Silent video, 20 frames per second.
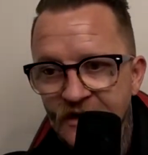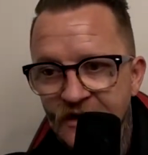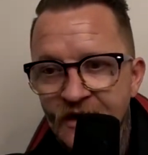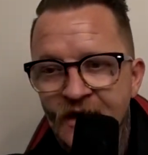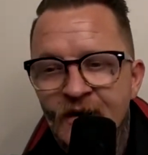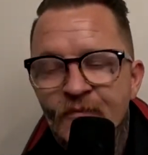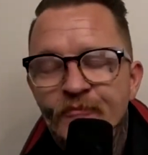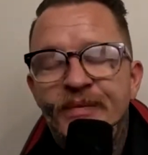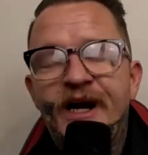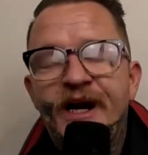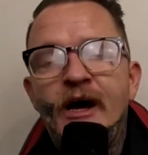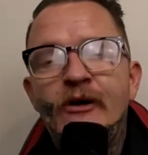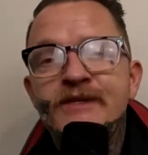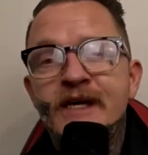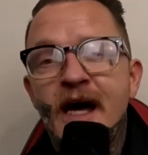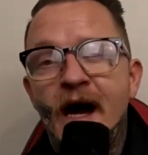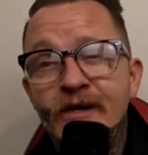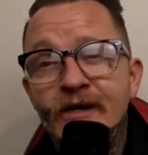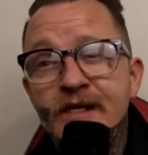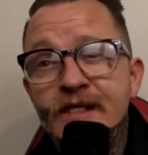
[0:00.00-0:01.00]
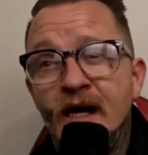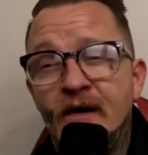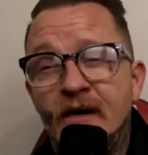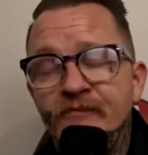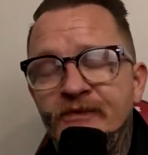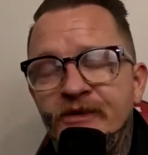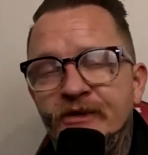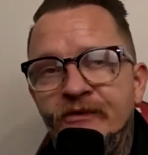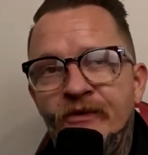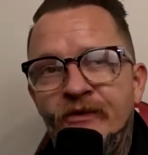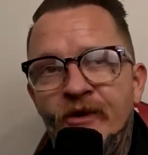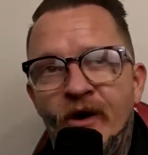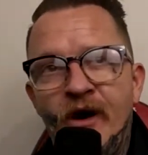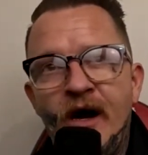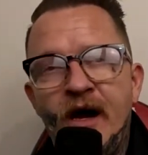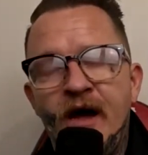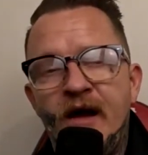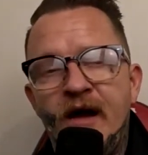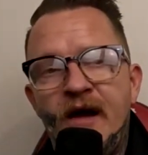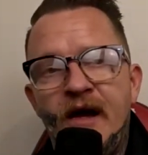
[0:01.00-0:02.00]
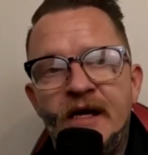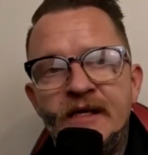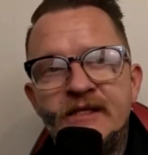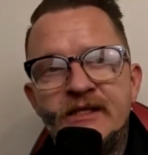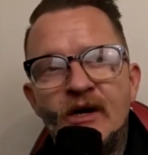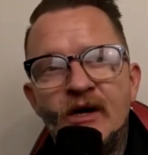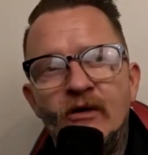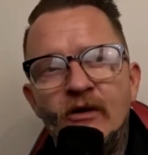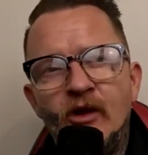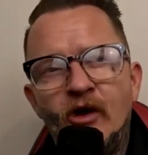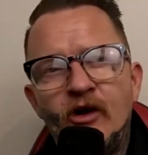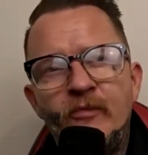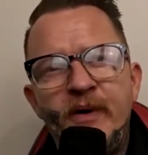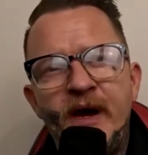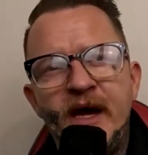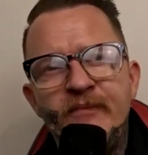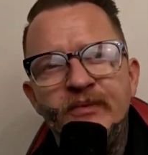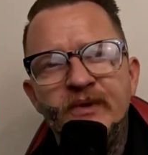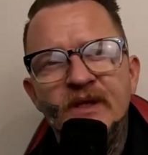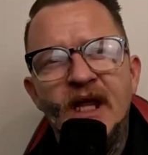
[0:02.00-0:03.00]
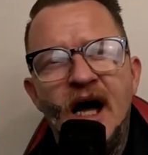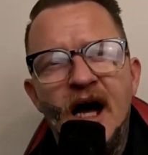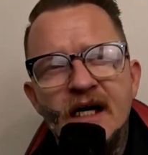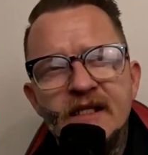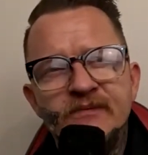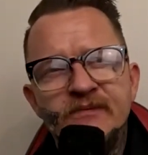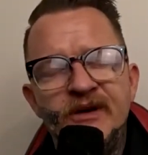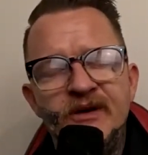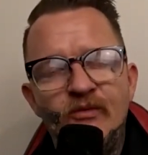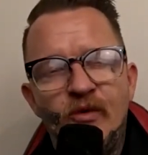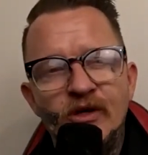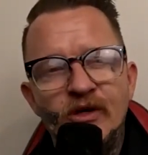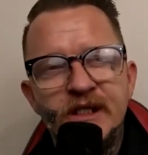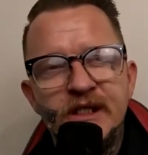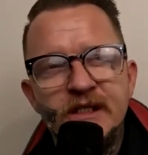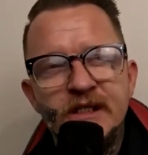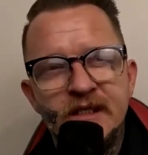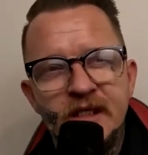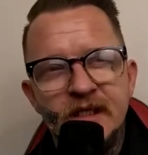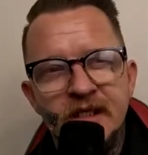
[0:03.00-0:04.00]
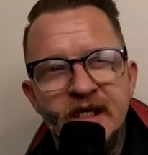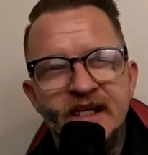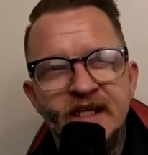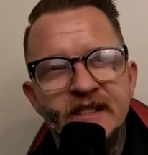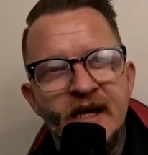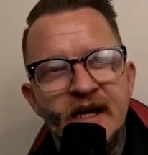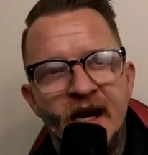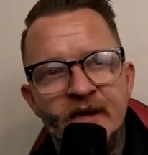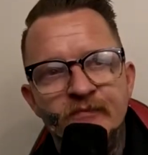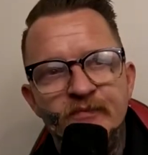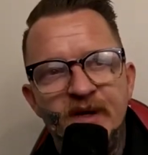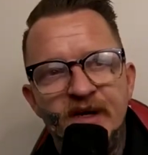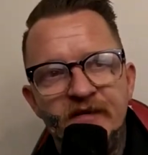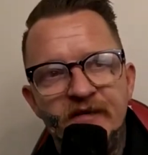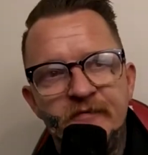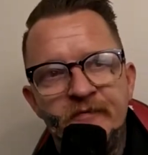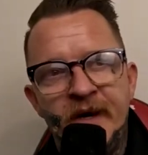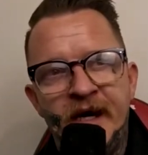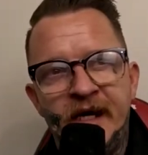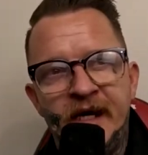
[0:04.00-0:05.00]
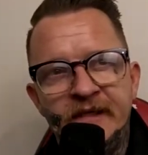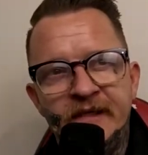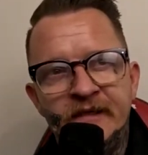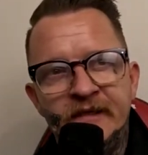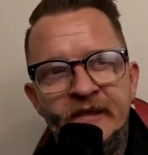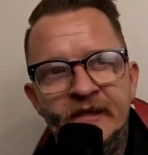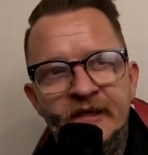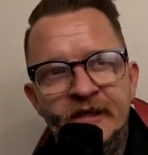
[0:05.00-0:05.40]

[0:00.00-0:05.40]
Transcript: But I'll tell you something, right? And so a lot of people ask me, what does the nickname Biff mean?